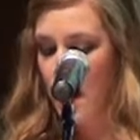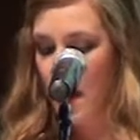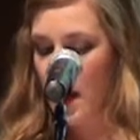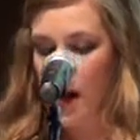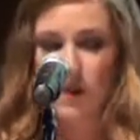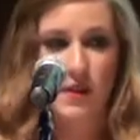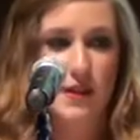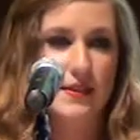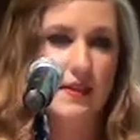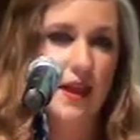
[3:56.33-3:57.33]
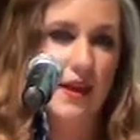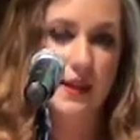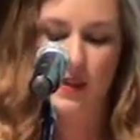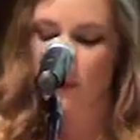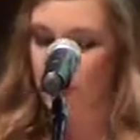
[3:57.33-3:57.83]
and I realized that I
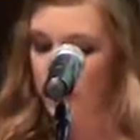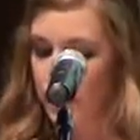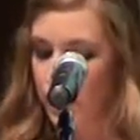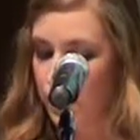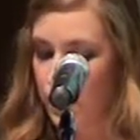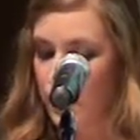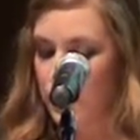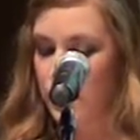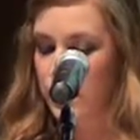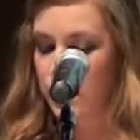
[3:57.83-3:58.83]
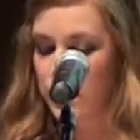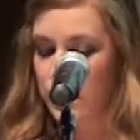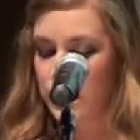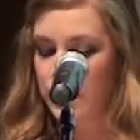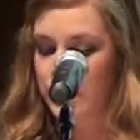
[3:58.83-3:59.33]
needed to be the bigger person in the
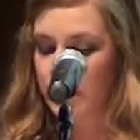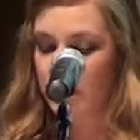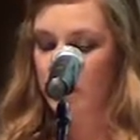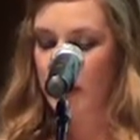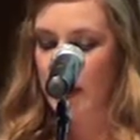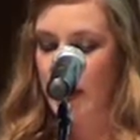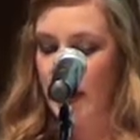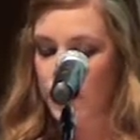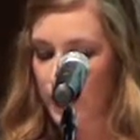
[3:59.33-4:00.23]
situation. It's